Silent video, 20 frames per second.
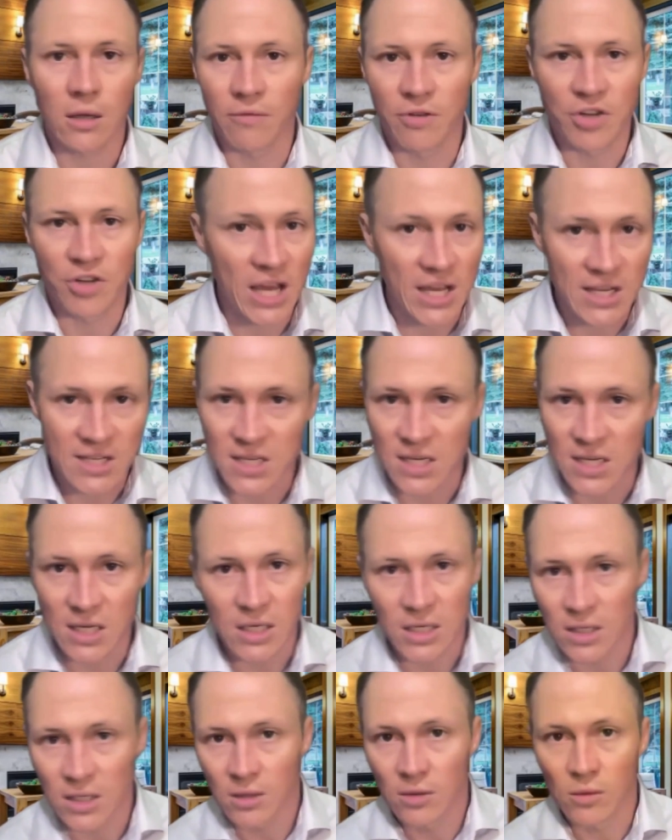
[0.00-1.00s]
of
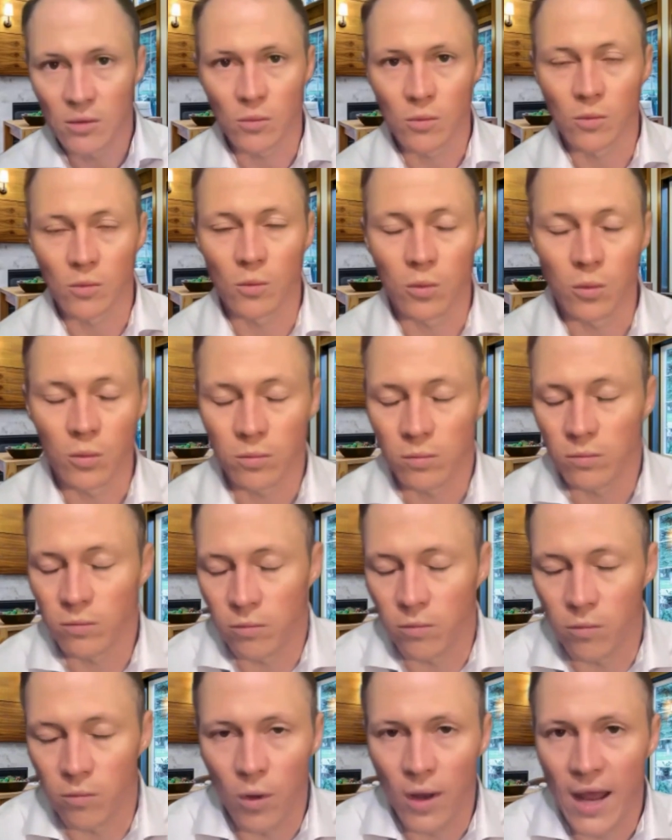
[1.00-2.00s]
chasing
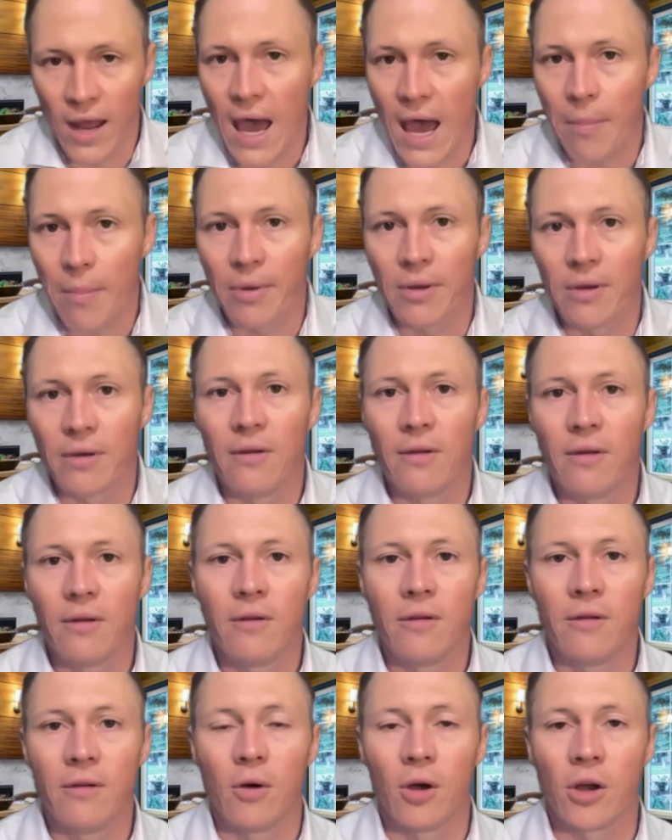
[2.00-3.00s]
what happened to